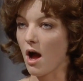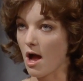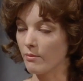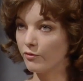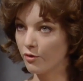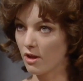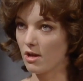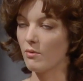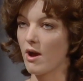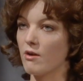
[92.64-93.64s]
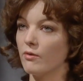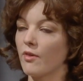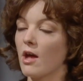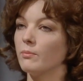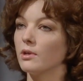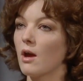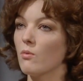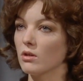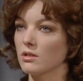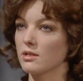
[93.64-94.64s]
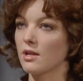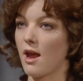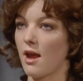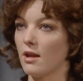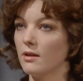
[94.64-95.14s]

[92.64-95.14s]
I am fully aware of that, but I want to stay.